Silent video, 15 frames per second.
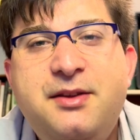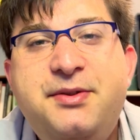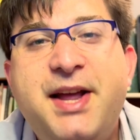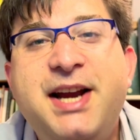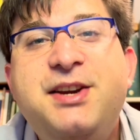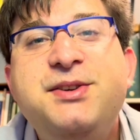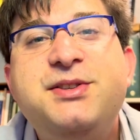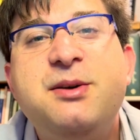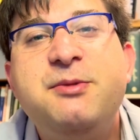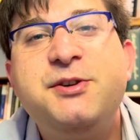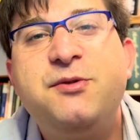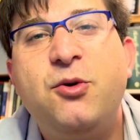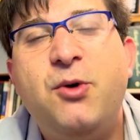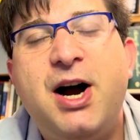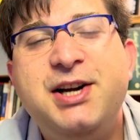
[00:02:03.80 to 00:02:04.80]
Thank you so much
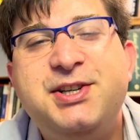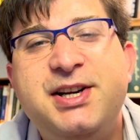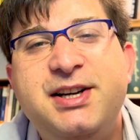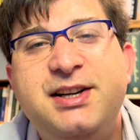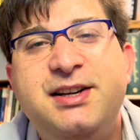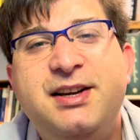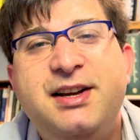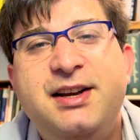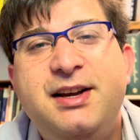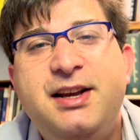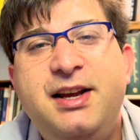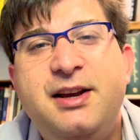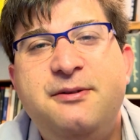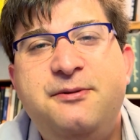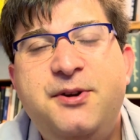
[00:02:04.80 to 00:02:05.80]
for watching.
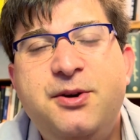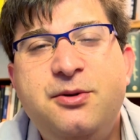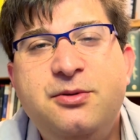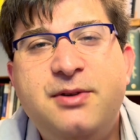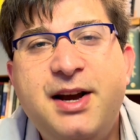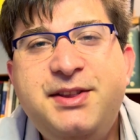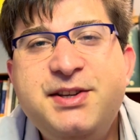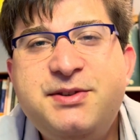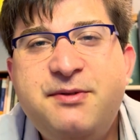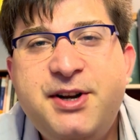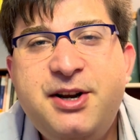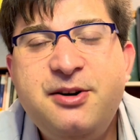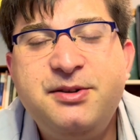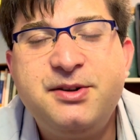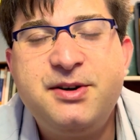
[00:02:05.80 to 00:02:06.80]
If you like this
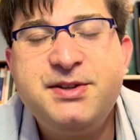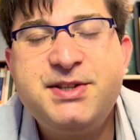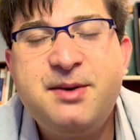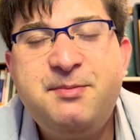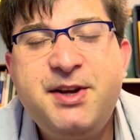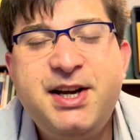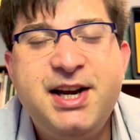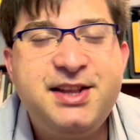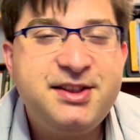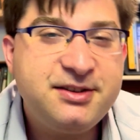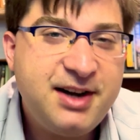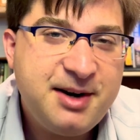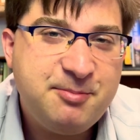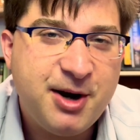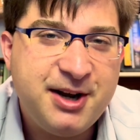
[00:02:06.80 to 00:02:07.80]
video and learned something, hit the
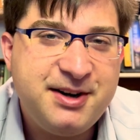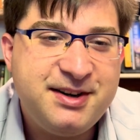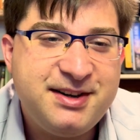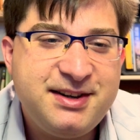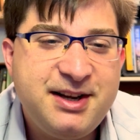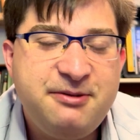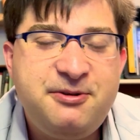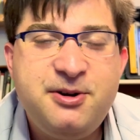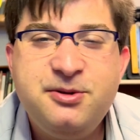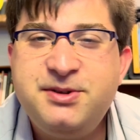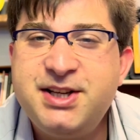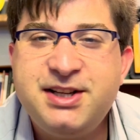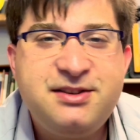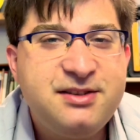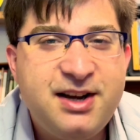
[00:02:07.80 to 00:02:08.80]
like button. If you
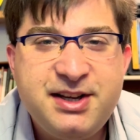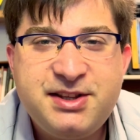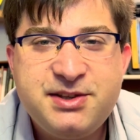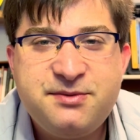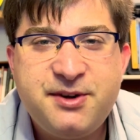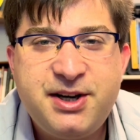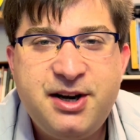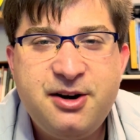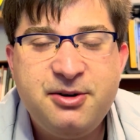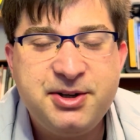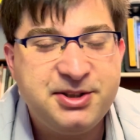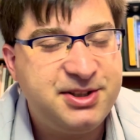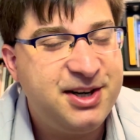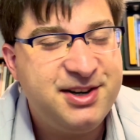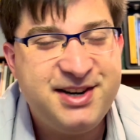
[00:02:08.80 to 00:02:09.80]
didn't like this video
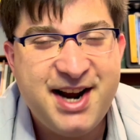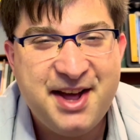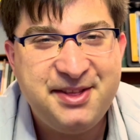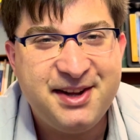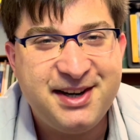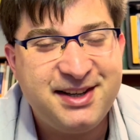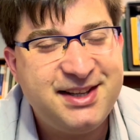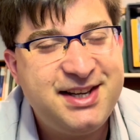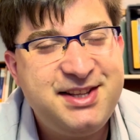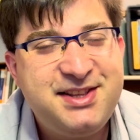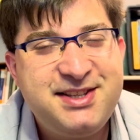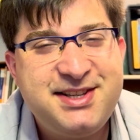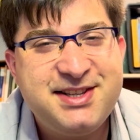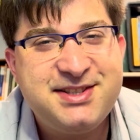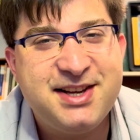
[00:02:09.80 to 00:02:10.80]
or learned nothing, hit
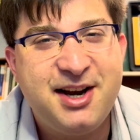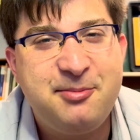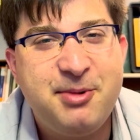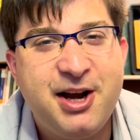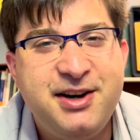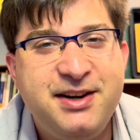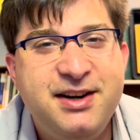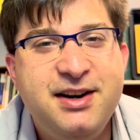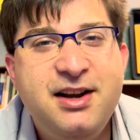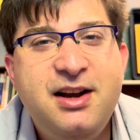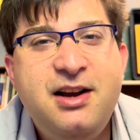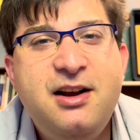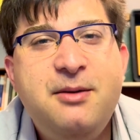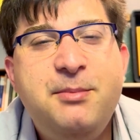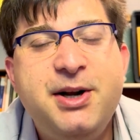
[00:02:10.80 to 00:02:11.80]
the dislike button.
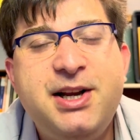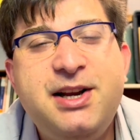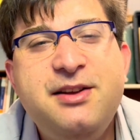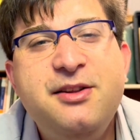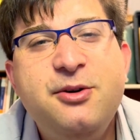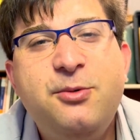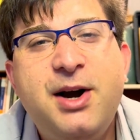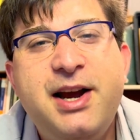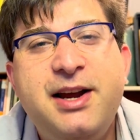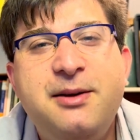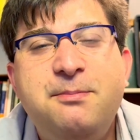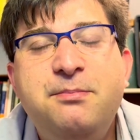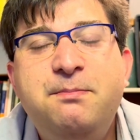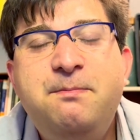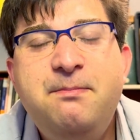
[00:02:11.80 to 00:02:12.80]
But either way,
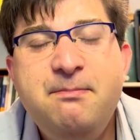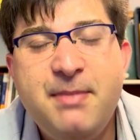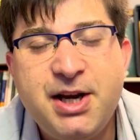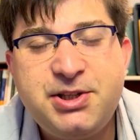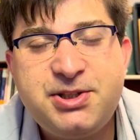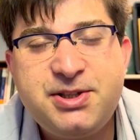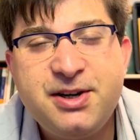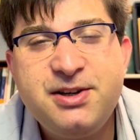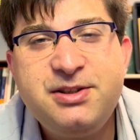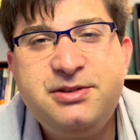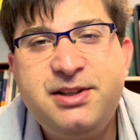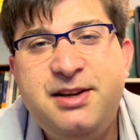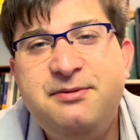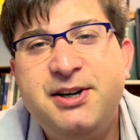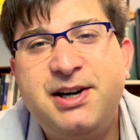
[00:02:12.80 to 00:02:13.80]
make sure to
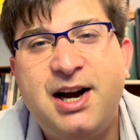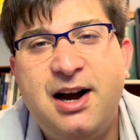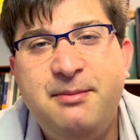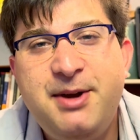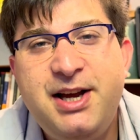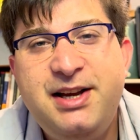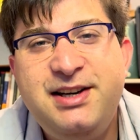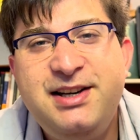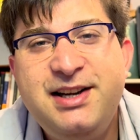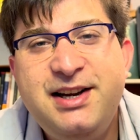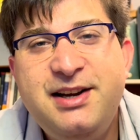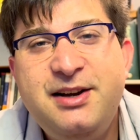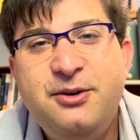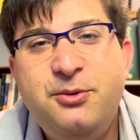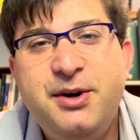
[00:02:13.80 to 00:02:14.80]
leave a comment
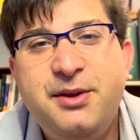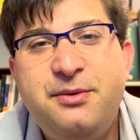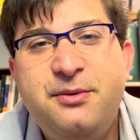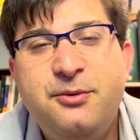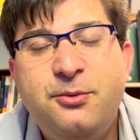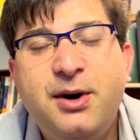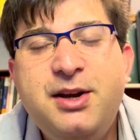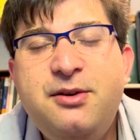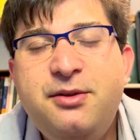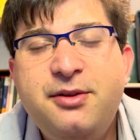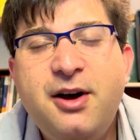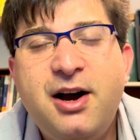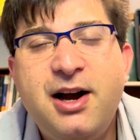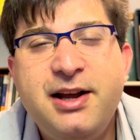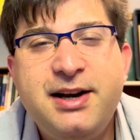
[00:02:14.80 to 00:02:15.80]
with what you
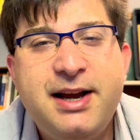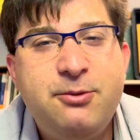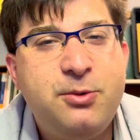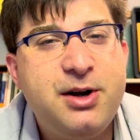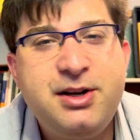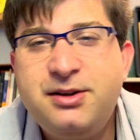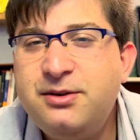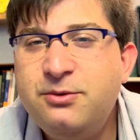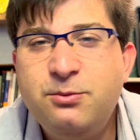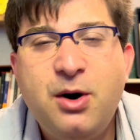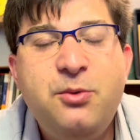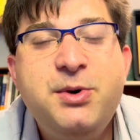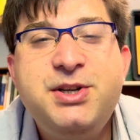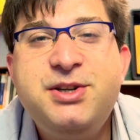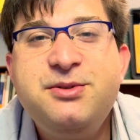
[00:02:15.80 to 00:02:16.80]
thought. What
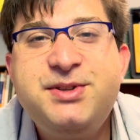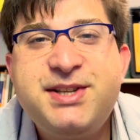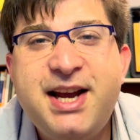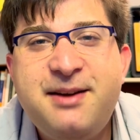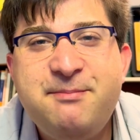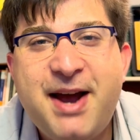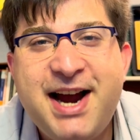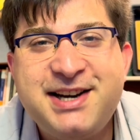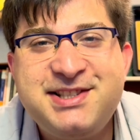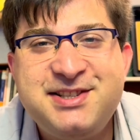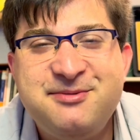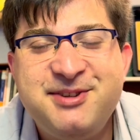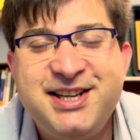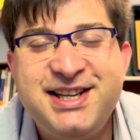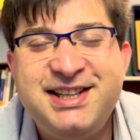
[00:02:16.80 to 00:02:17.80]
would you say back to
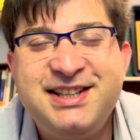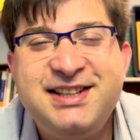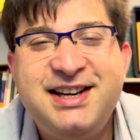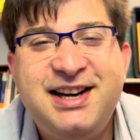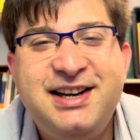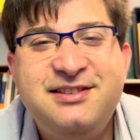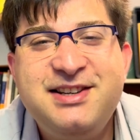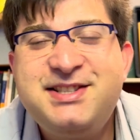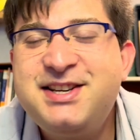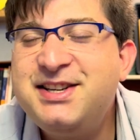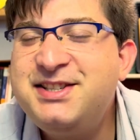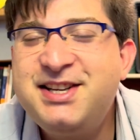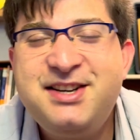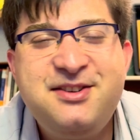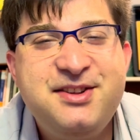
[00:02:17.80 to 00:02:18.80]
me? Let's
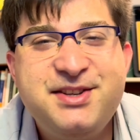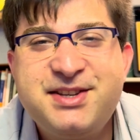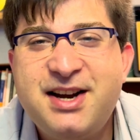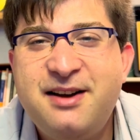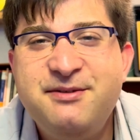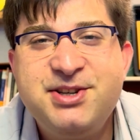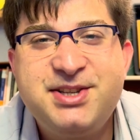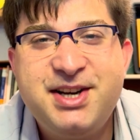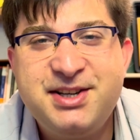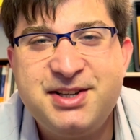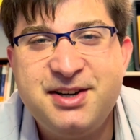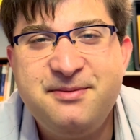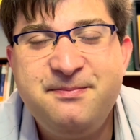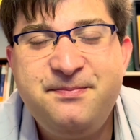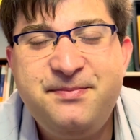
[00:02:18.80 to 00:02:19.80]
continue this conversation.